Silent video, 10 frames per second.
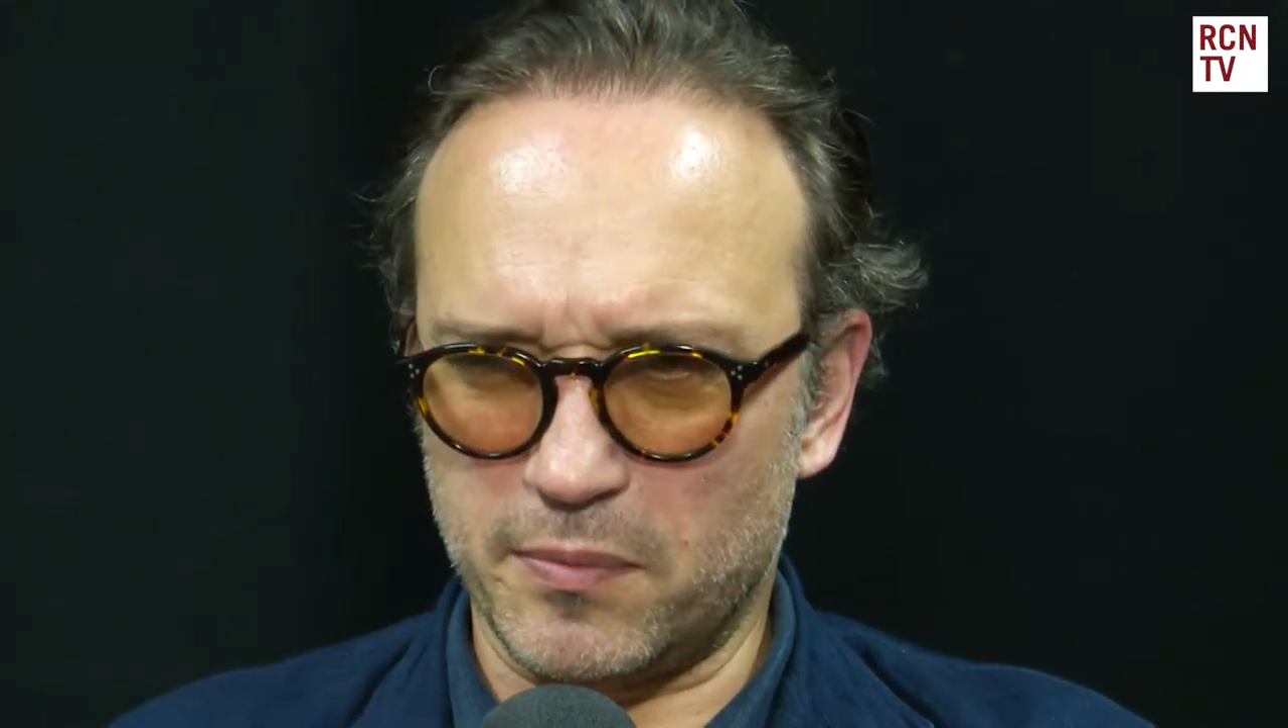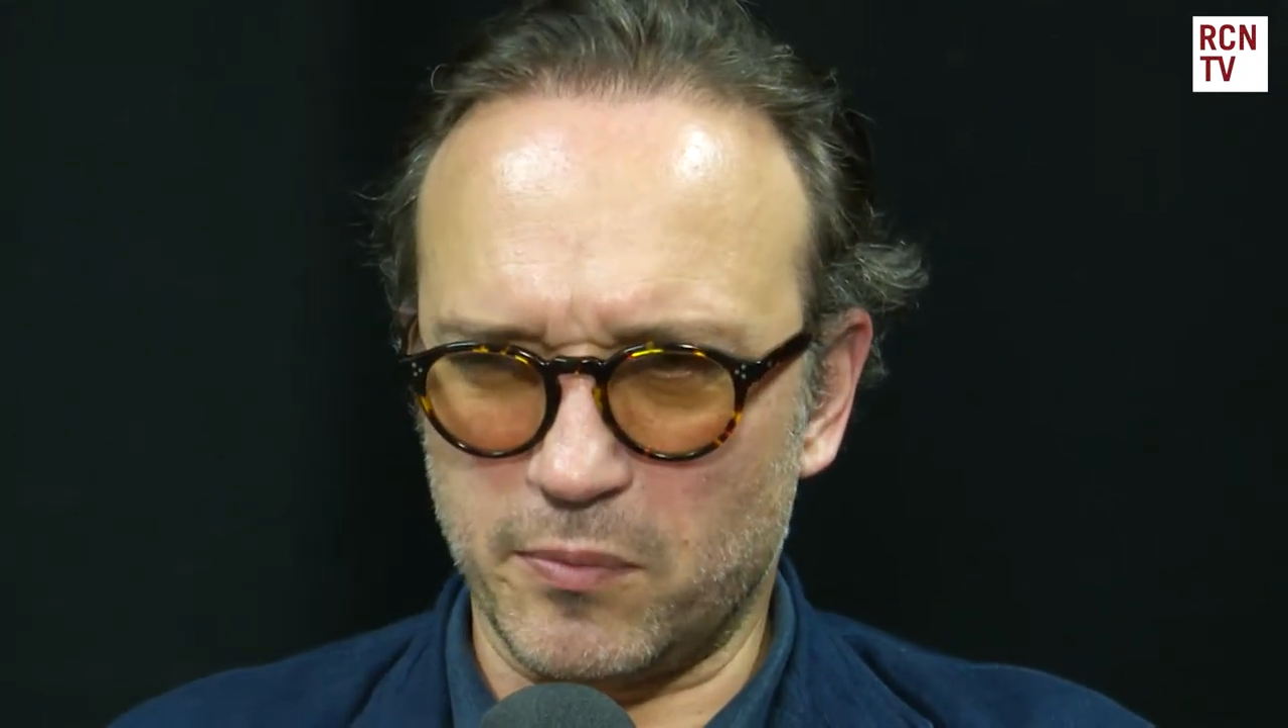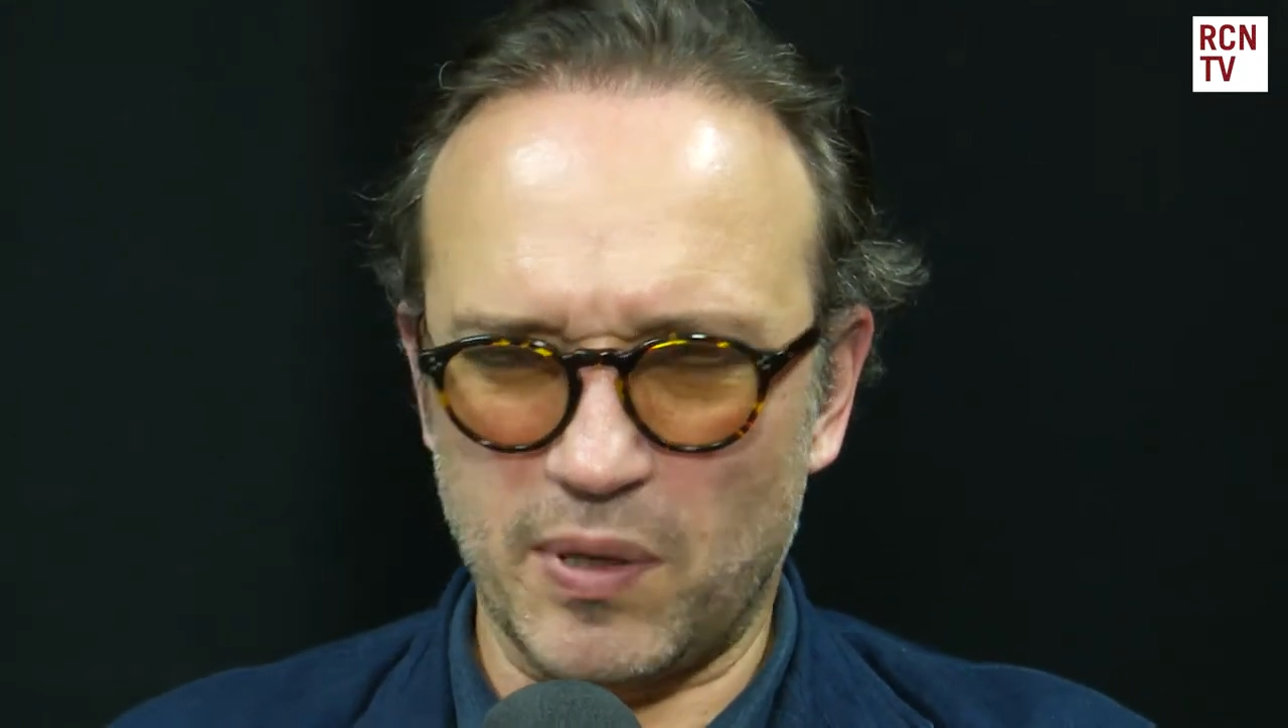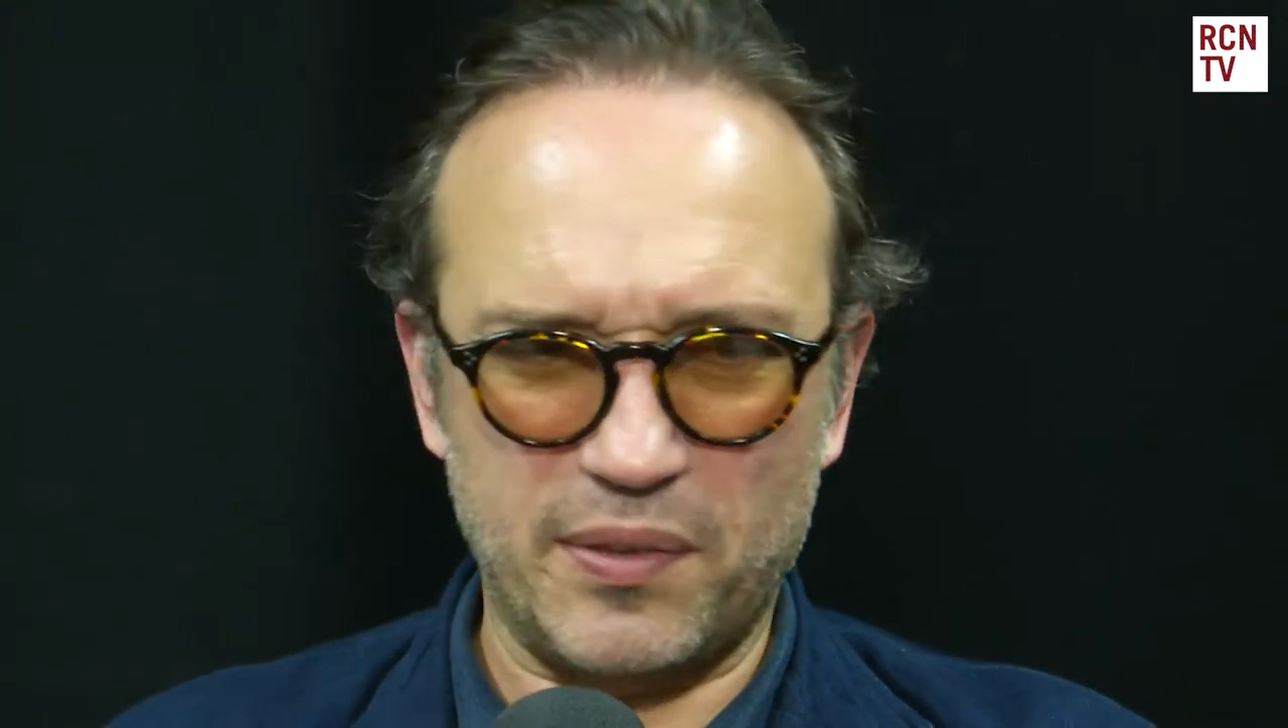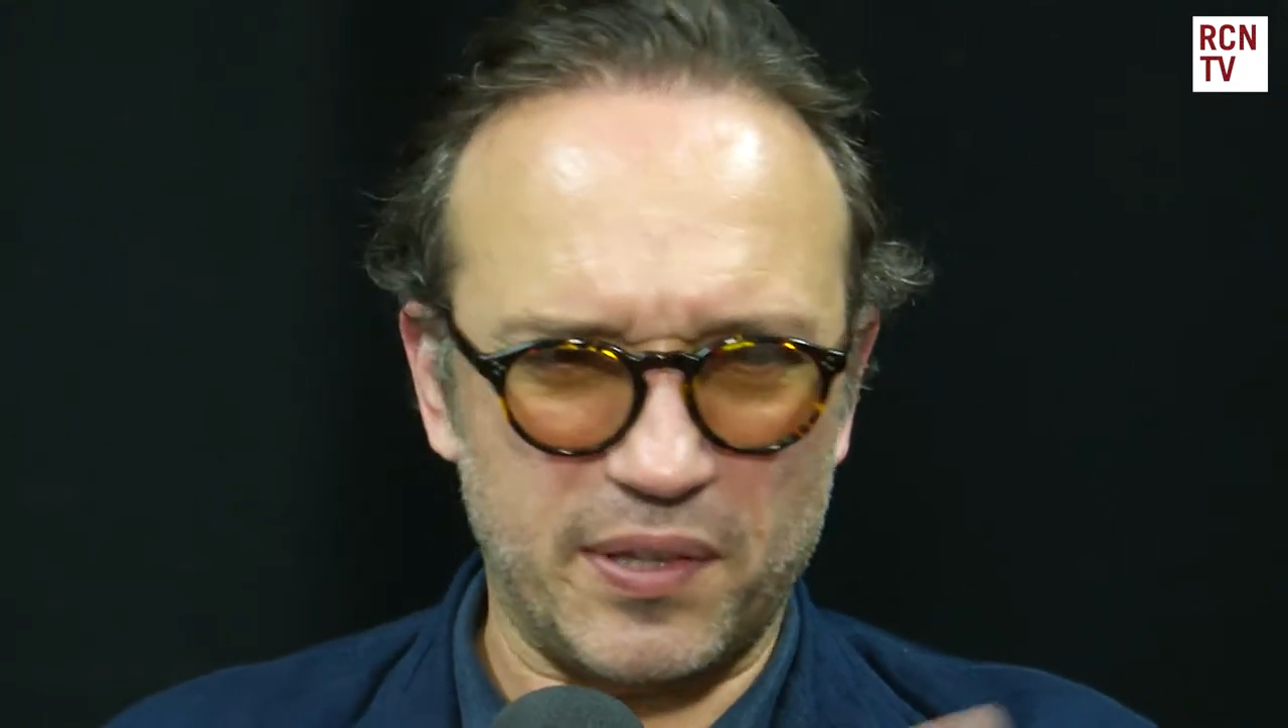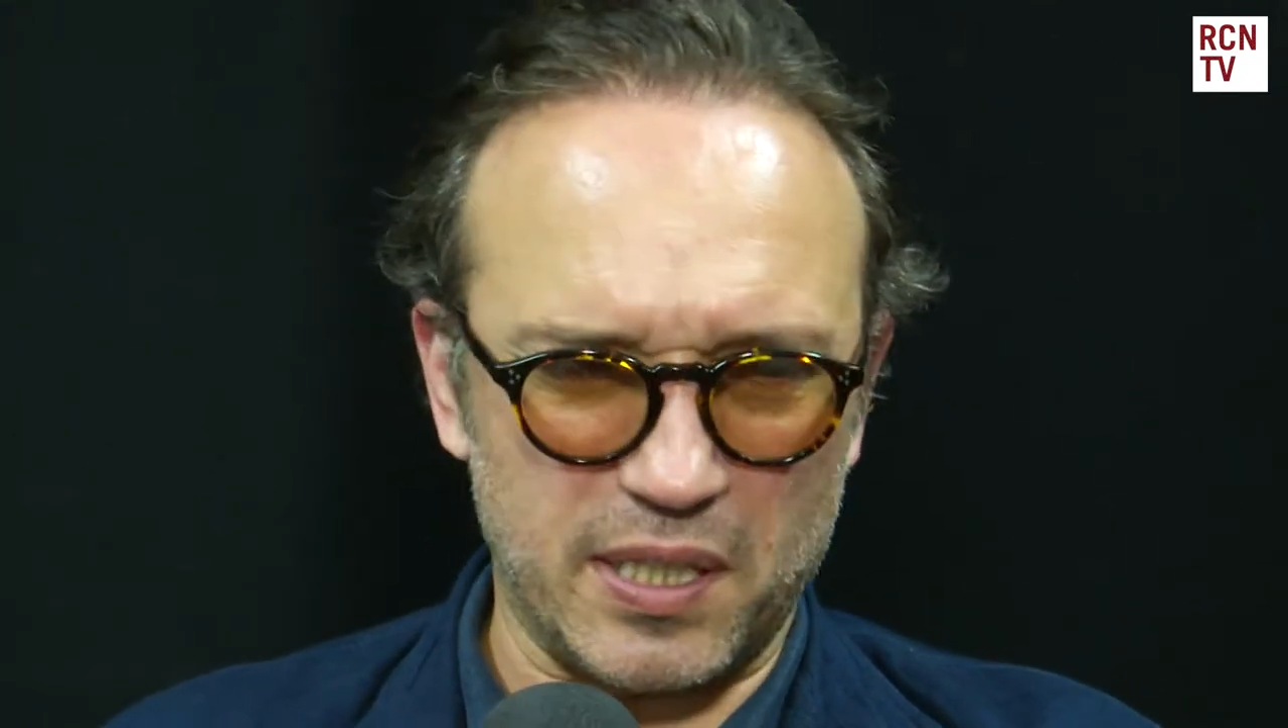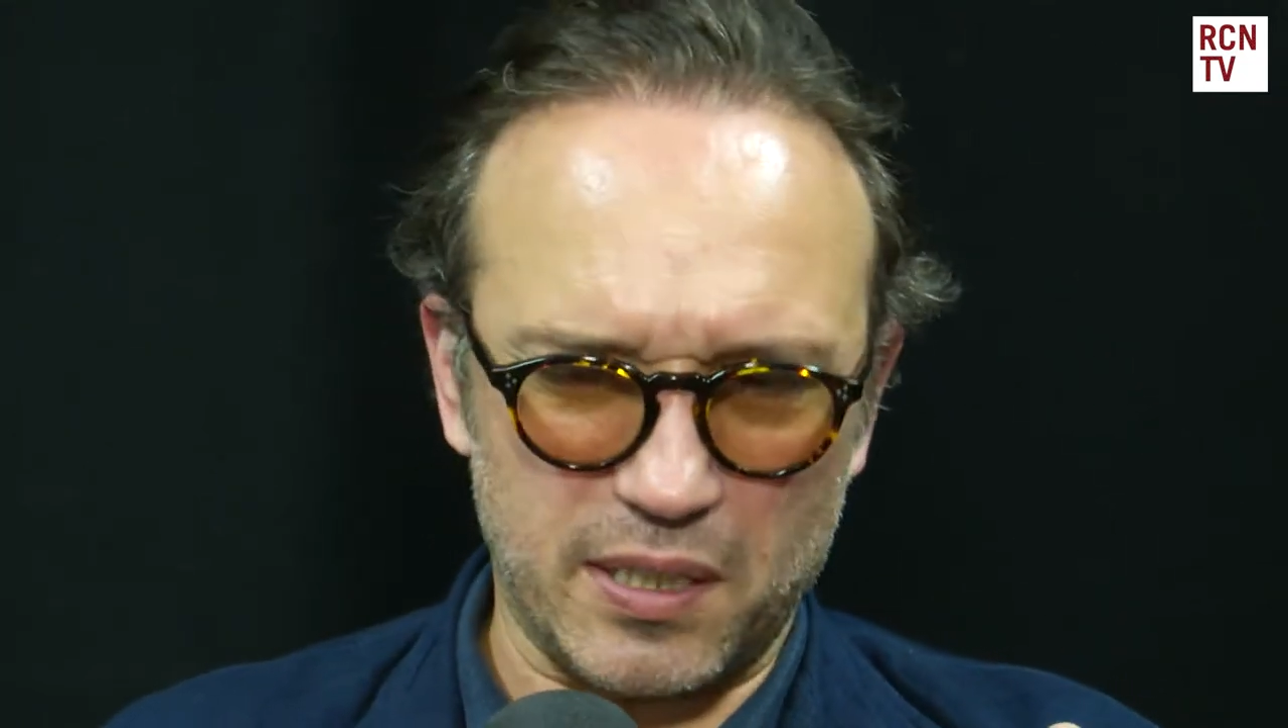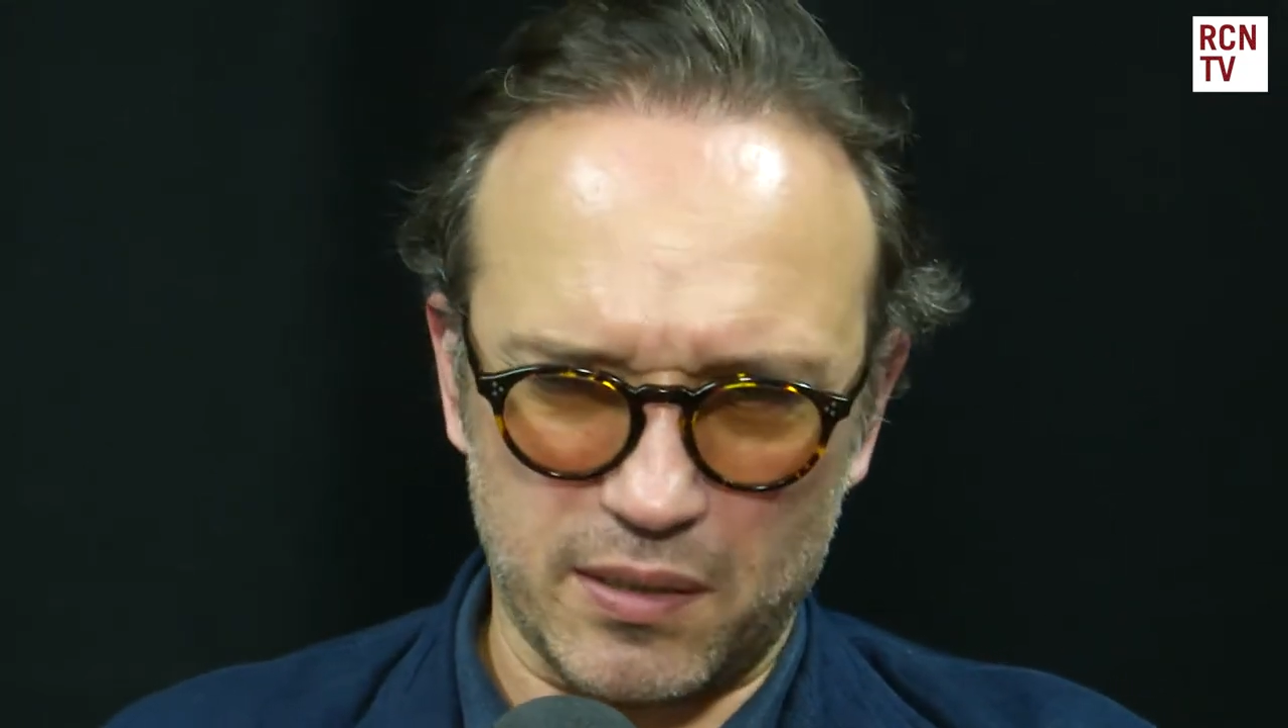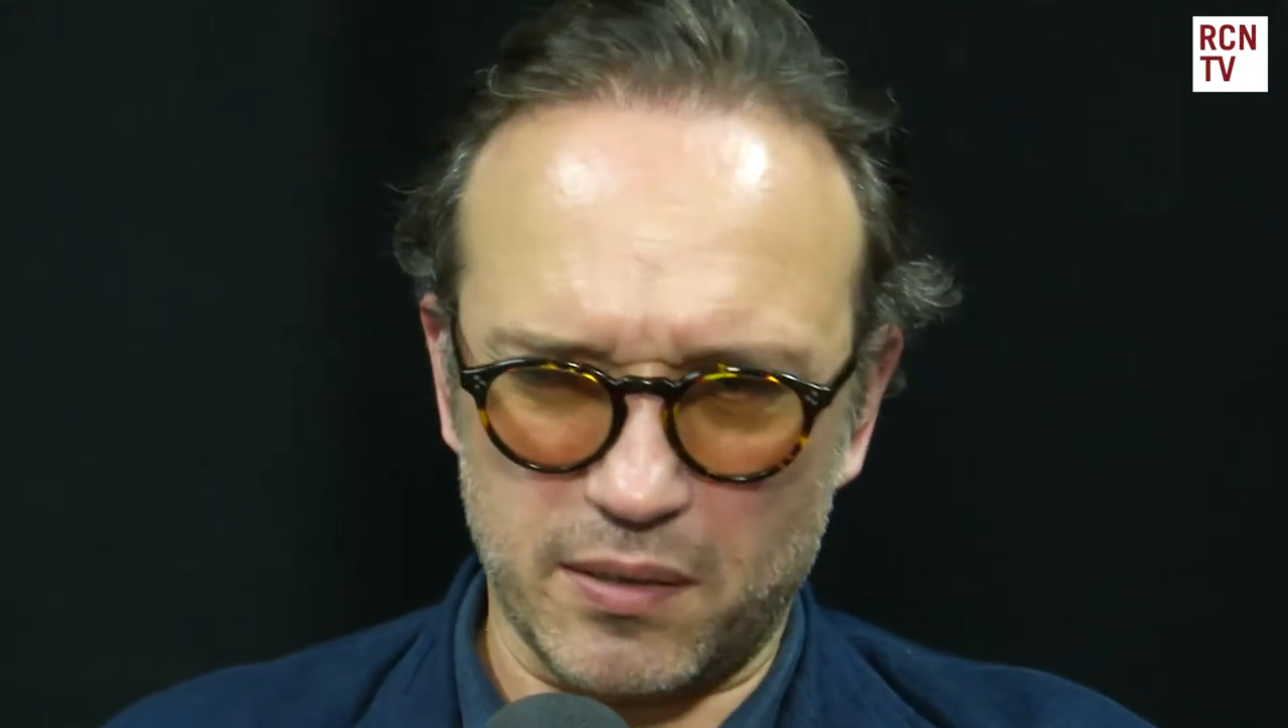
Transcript: one thing